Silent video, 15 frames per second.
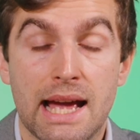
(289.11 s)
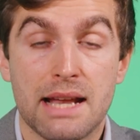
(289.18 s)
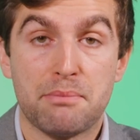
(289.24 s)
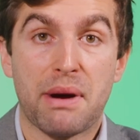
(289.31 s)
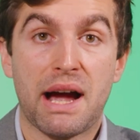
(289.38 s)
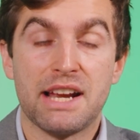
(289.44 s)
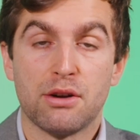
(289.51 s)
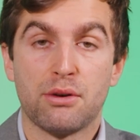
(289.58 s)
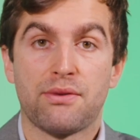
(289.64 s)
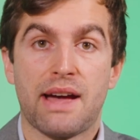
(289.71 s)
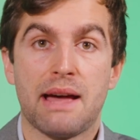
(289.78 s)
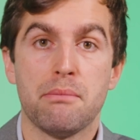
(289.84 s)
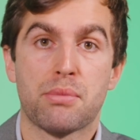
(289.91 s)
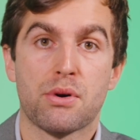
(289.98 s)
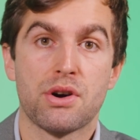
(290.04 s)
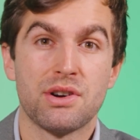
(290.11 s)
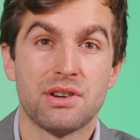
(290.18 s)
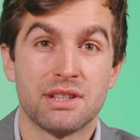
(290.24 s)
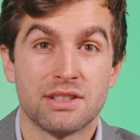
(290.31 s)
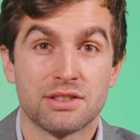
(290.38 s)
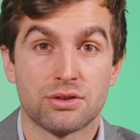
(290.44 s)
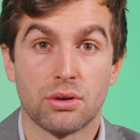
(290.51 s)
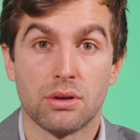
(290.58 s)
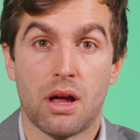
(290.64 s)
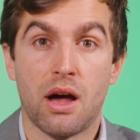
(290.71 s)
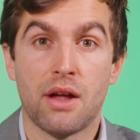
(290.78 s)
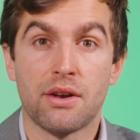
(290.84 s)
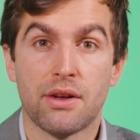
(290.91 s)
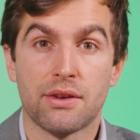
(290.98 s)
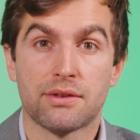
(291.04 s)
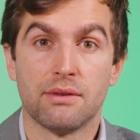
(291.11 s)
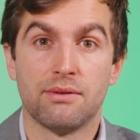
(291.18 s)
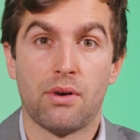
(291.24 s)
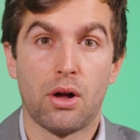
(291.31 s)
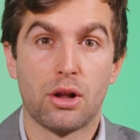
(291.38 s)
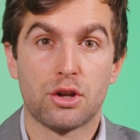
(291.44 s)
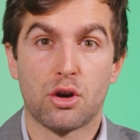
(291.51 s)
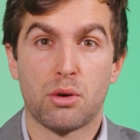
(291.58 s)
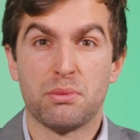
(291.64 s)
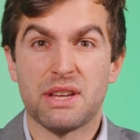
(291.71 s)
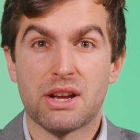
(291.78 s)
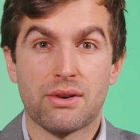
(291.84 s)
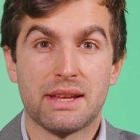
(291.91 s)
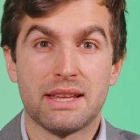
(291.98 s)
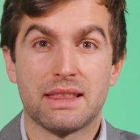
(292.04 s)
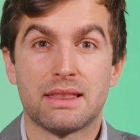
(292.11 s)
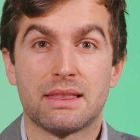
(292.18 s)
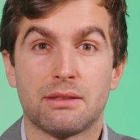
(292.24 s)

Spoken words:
And by November, Solana's volume nearly